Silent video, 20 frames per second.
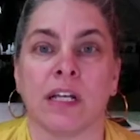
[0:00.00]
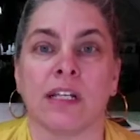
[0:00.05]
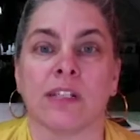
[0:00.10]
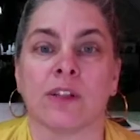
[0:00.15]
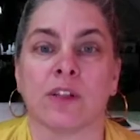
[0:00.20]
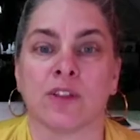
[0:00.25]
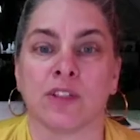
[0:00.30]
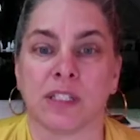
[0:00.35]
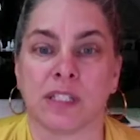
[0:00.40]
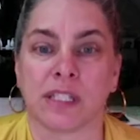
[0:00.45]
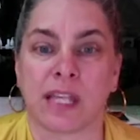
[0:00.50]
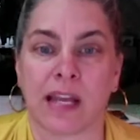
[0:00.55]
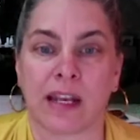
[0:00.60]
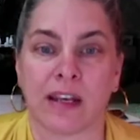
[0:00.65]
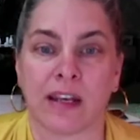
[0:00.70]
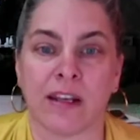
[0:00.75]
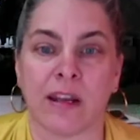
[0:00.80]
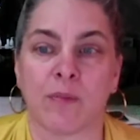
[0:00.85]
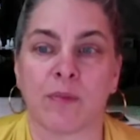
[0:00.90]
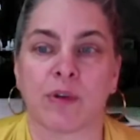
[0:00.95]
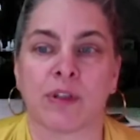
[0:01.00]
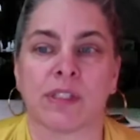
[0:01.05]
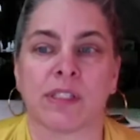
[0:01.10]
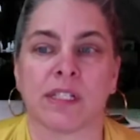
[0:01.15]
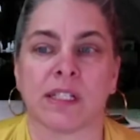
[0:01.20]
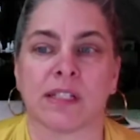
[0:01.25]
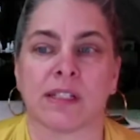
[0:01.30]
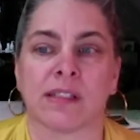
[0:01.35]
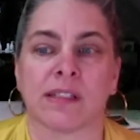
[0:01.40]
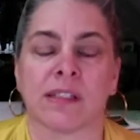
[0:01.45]
So she's got a number
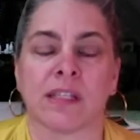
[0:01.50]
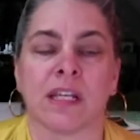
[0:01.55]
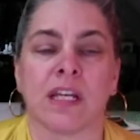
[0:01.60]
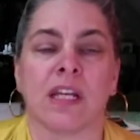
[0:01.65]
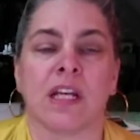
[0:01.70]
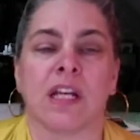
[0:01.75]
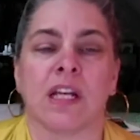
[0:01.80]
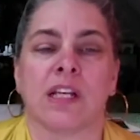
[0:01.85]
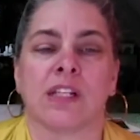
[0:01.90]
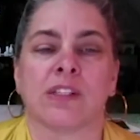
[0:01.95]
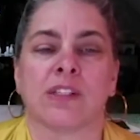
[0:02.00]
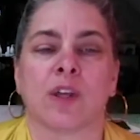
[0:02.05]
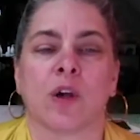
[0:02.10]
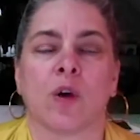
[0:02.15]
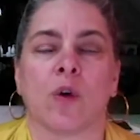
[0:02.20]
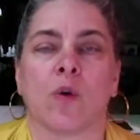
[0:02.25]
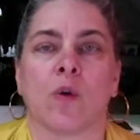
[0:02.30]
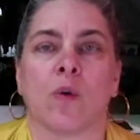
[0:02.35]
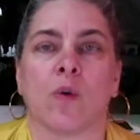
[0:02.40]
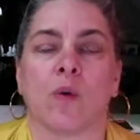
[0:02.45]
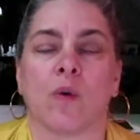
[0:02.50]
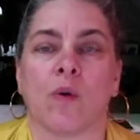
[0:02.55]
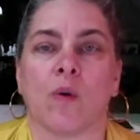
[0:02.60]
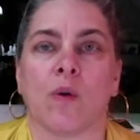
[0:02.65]
6. So